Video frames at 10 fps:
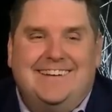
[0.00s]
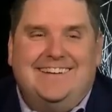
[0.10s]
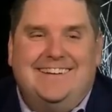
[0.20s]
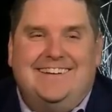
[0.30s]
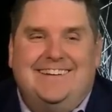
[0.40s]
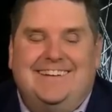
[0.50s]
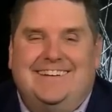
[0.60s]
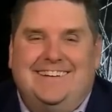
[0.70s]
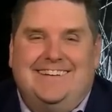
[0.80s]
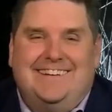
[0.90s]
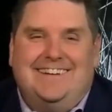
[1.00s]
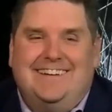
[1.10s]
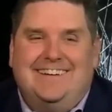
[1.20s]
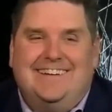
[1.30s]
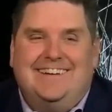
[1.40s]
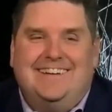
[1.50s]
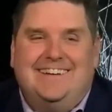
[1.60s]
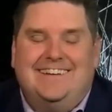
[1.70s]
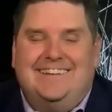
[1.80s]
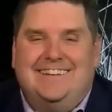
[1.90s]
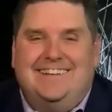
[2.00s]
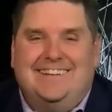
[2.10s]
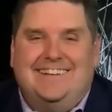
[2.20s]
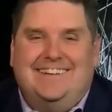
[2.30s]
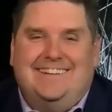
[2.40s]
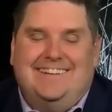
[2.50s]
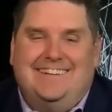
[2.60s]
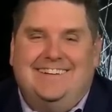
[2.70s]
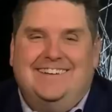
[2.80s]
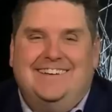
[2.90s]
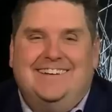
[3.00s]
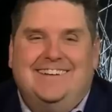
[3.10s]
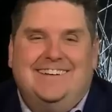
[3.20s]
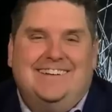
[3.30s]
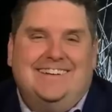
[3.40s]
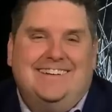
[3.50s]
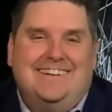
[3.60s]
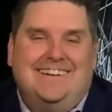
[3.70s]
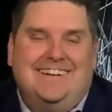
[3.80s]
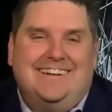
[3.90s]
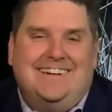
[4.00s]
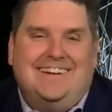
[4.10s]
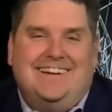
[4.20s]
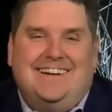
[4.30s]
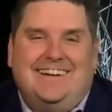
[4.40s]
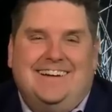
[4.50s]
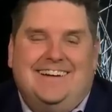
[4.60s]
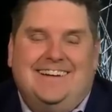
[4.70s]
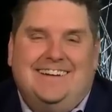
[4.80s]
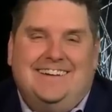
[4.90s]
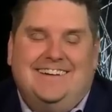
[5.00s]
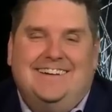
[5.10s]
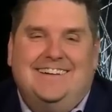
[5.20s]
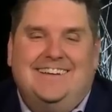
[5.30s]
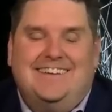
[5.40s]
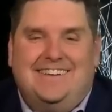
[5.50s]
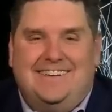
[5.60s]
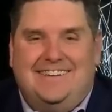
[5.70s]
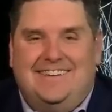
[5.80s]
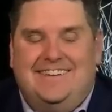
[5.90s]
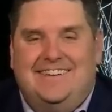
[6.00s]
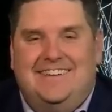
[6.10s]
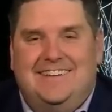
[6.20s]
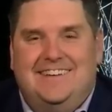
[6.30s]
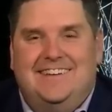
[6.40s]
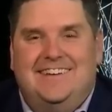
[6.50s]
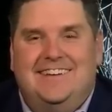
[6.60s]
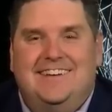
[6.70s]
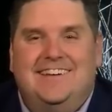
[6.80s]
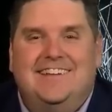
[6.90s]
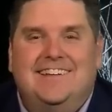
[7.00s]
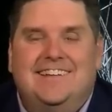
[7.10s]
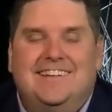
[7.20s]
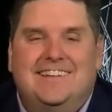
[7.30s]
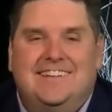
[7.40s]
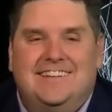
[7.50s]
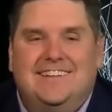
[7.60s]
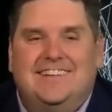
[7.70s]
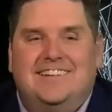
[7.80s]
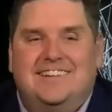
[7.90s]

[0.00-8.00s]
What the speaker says: [no speech]